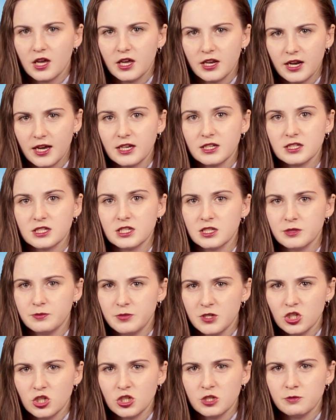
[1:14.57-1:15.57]
It had a
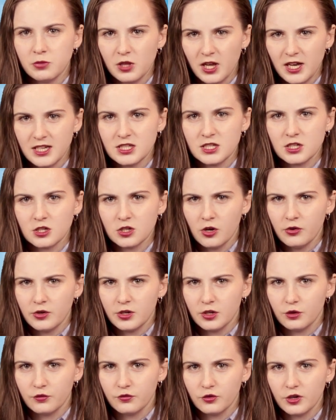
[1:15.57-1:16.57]
suspicious plastic
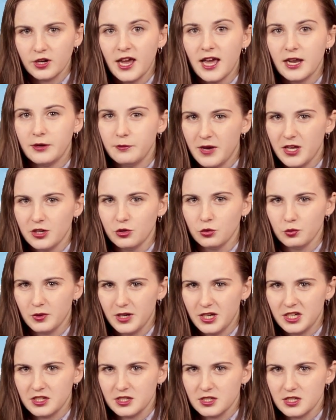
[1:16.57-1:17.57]
coating over it and metal
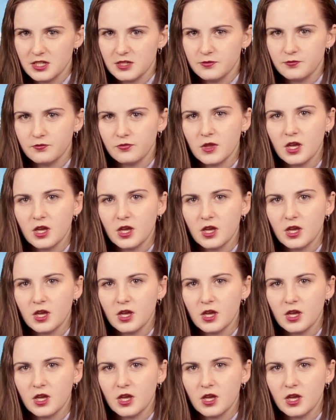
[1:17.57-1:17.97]
rings.